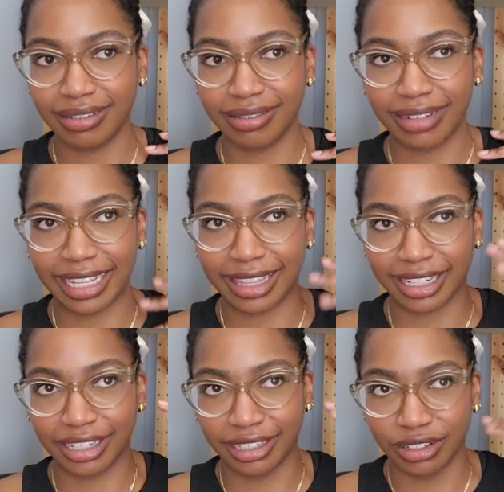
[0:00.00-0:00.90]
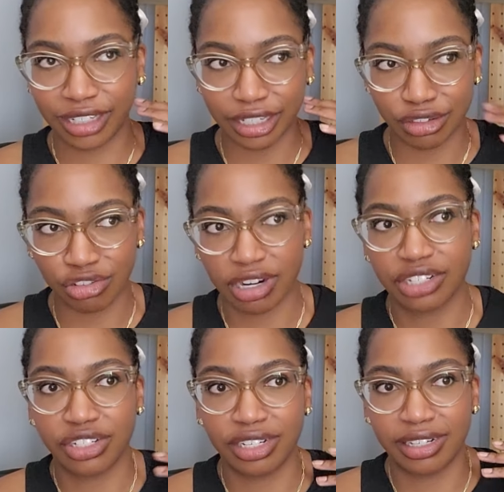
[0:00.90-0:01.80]
like the
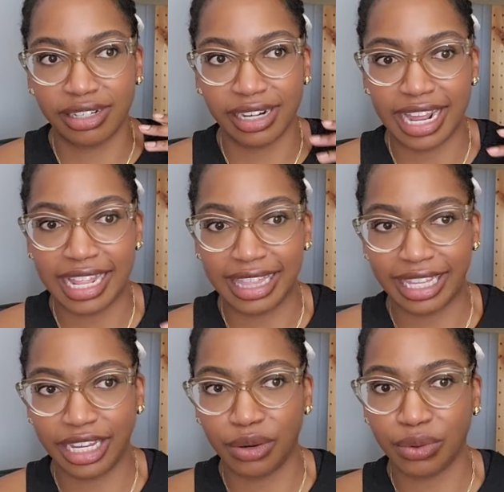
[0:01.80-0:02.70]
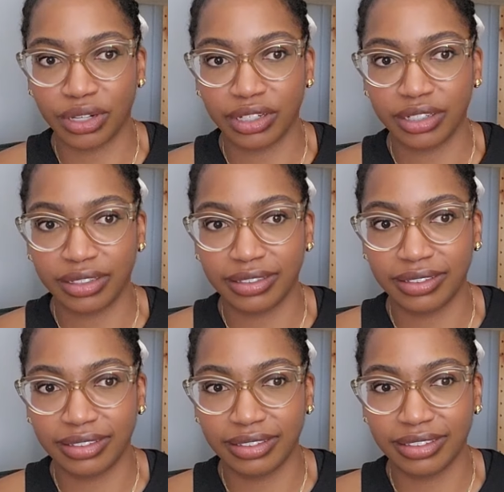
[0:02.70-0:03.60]
construction and the yoke
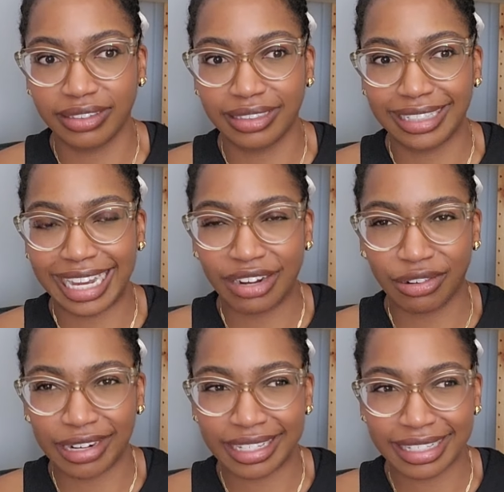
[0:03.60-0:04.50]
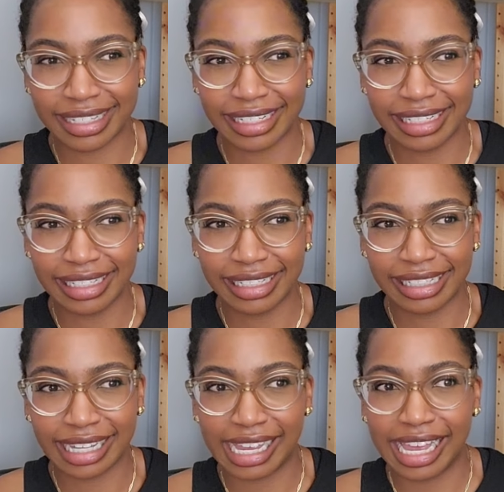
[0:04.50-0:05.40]
increases.
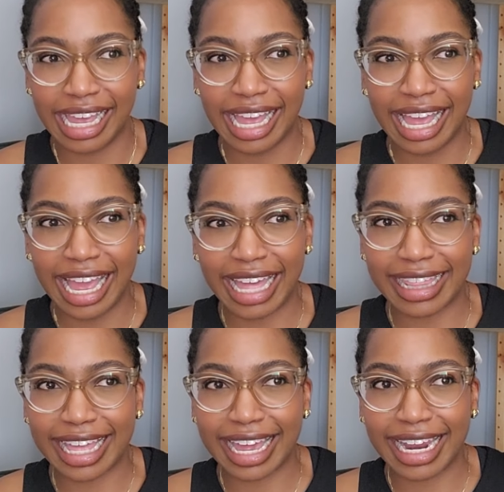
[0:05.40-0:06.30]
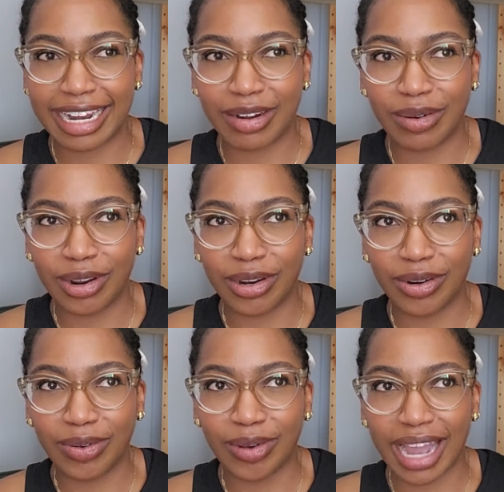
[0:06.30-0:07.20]
And then
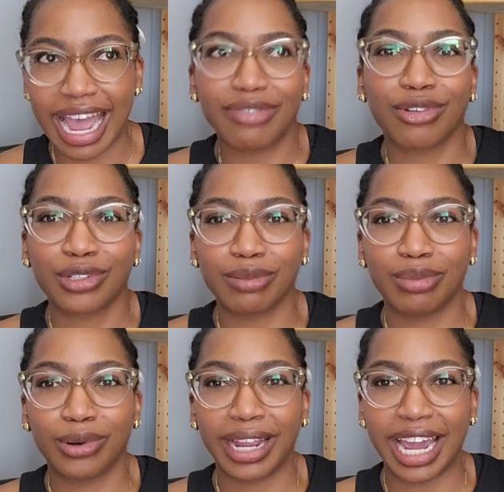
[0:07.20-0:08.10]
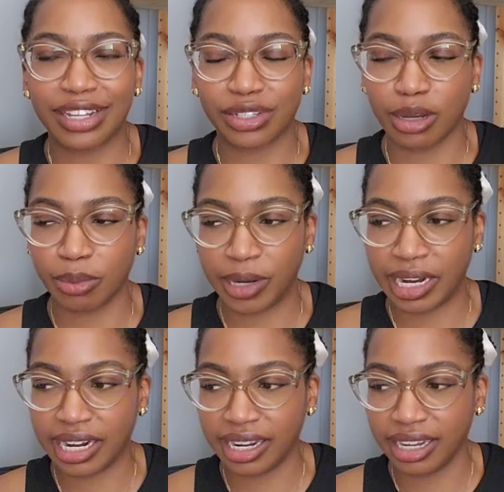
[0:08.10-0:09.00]
after a certain point I kind of stopped
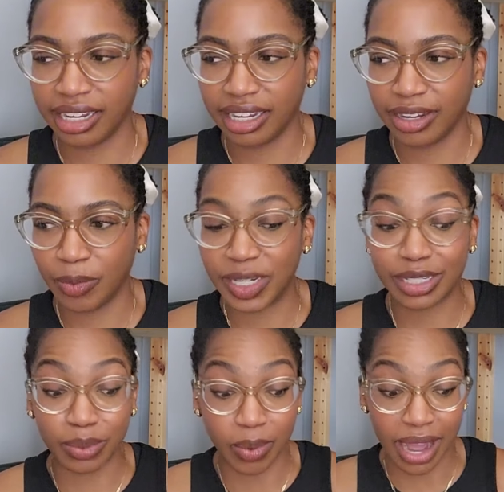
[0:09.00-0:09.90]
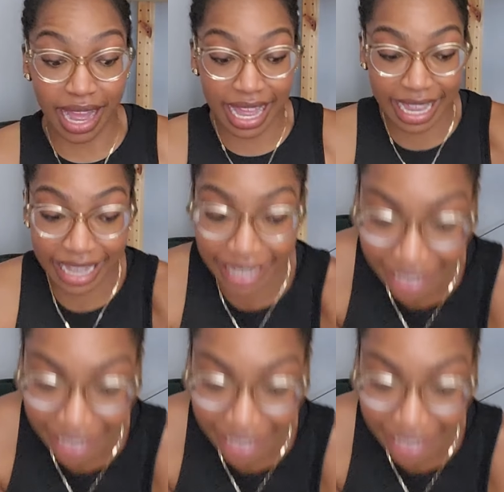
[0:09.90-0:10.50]
reading, which is why